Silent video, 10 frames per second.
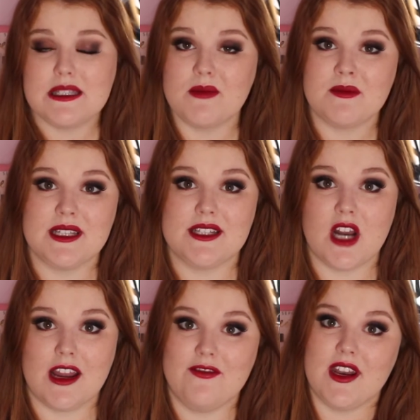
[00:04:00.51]
Sometimes it's
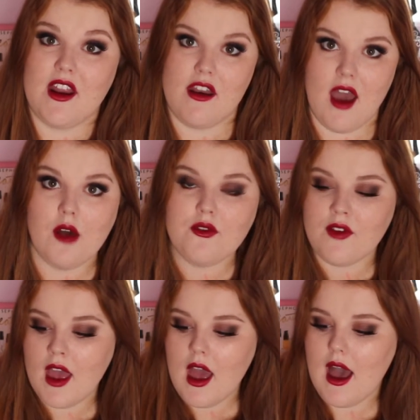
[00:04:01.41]
not even
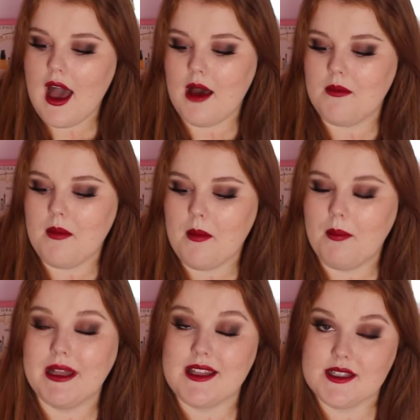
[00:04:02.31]
enough,
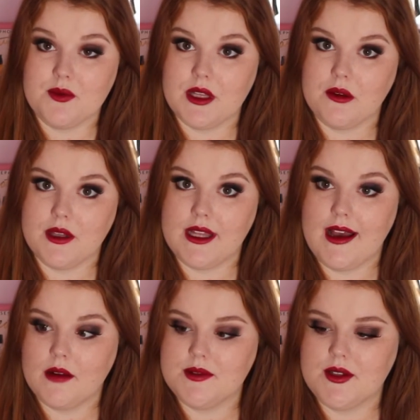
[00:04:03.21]
but this really
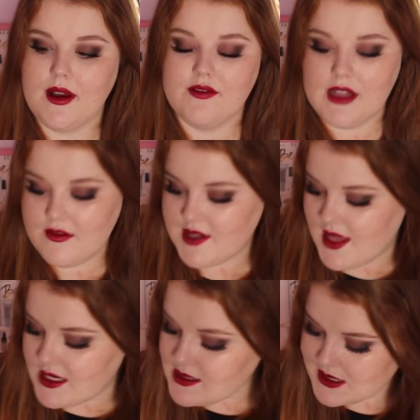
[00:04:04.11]
helps, so I've loved
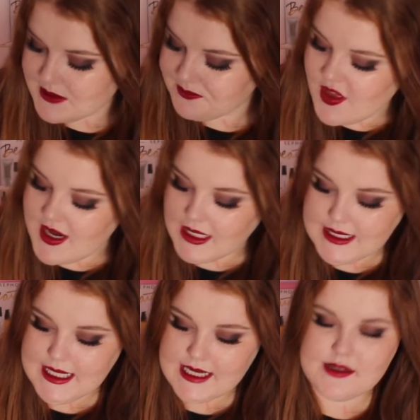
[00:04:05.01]
this. And the
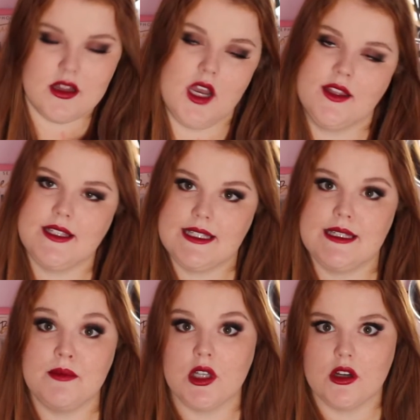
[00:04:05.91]
next thing is along the
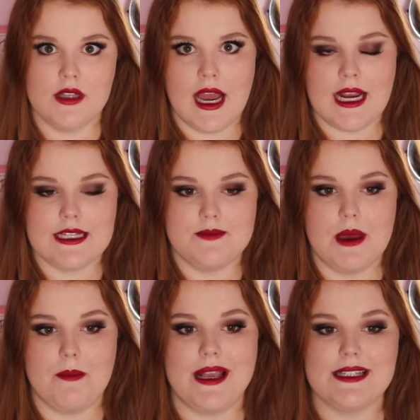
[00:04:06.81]
similar lines,
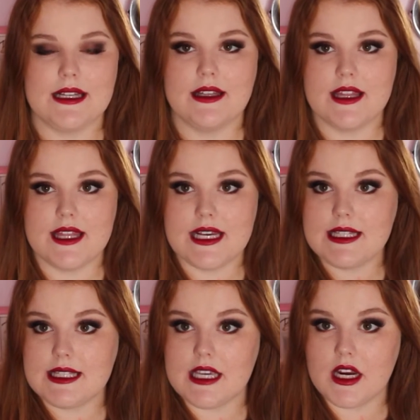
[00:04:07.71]
but basically
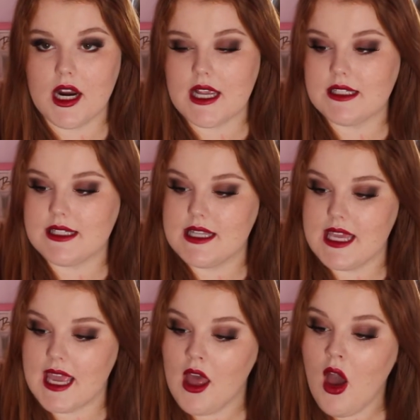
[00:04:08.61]
this here is
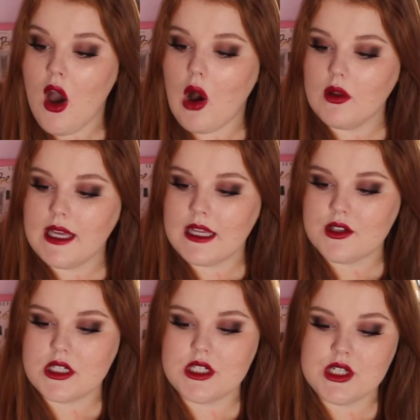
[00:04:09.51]
the Ole
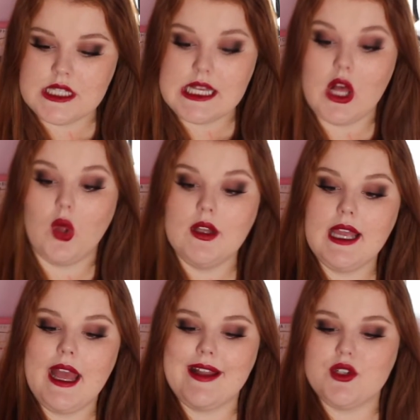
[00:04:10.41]

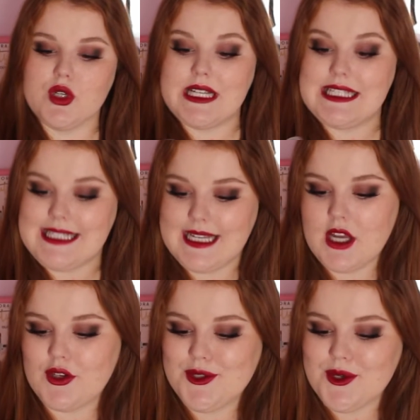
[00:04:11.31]

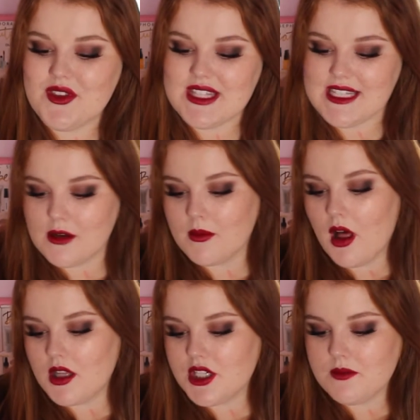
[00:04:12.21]
Henriksen Truth Serum
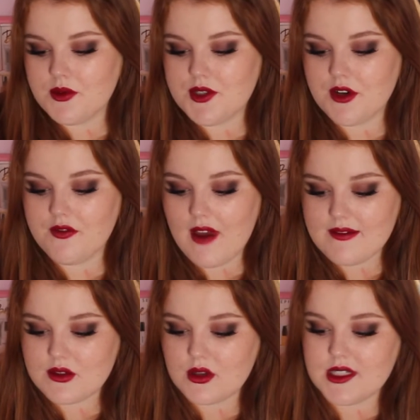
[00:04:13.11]
Collagen Booster
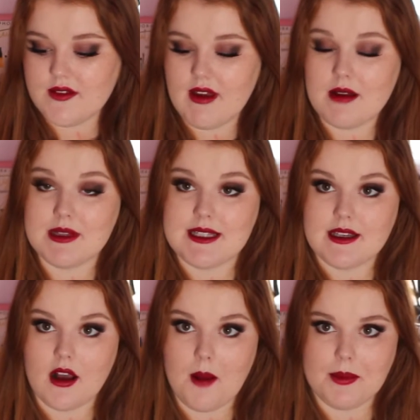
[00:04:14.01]
5-Source Vitamin
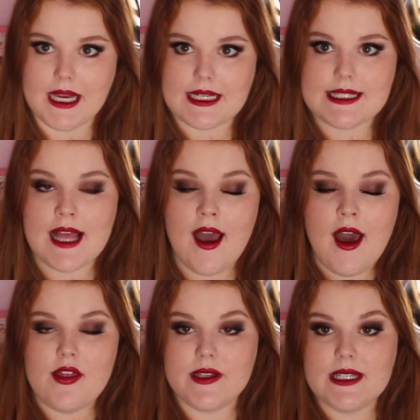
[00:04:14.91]
C Complex.
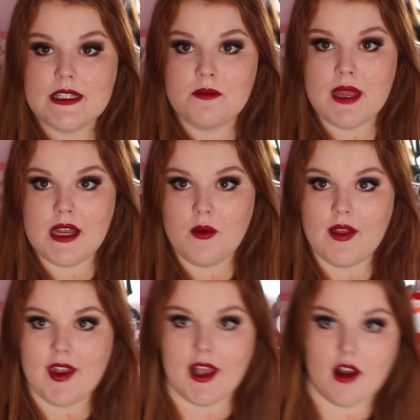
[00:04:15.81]
This is a mini
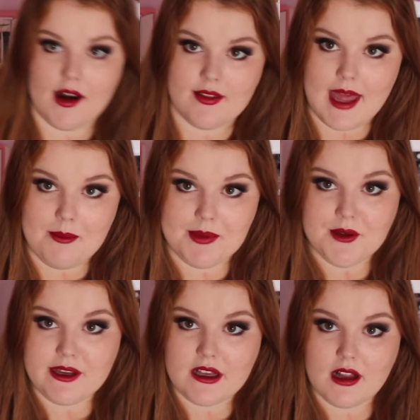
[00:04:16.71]
one that I got in that
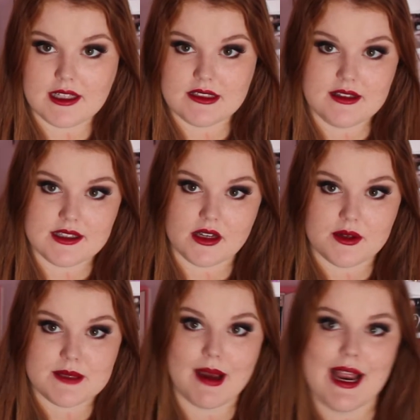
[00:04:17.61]
beauty closet that's
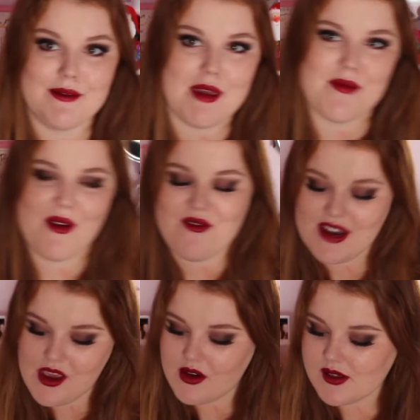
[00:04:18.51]
always behind me in my
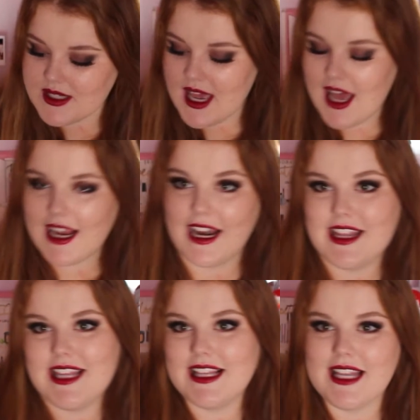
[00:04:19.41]
videos. Kind
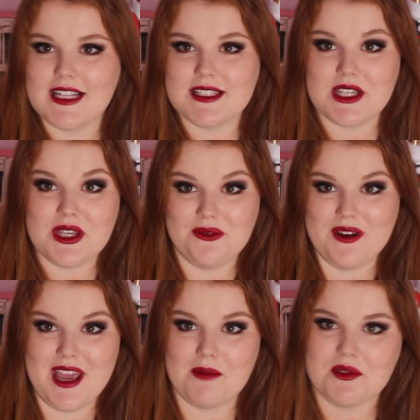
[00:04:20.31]
of think that it's a cute
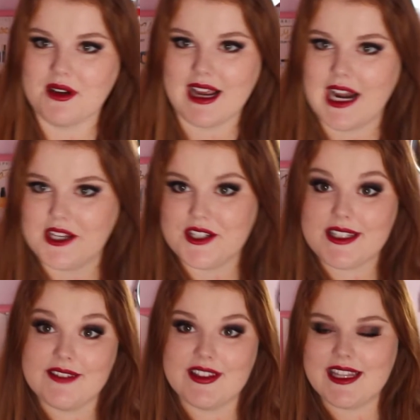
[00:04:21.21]
name, so I'll kind of
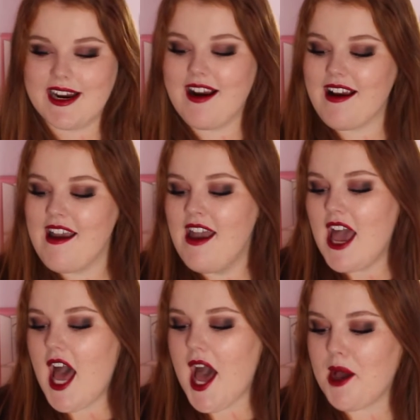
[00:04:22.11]
just leave it
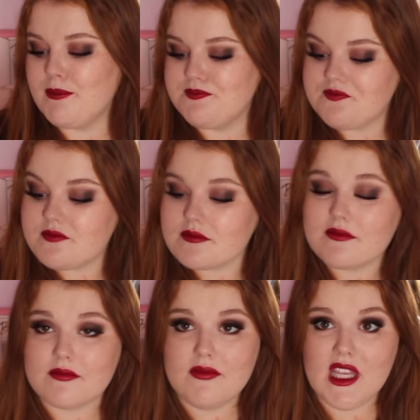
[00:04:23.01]
there.
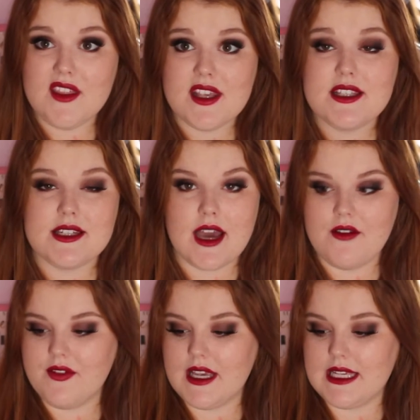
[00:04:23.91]
This
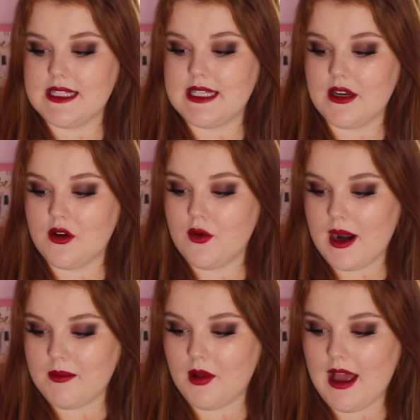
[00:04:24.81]
stuff is incredible.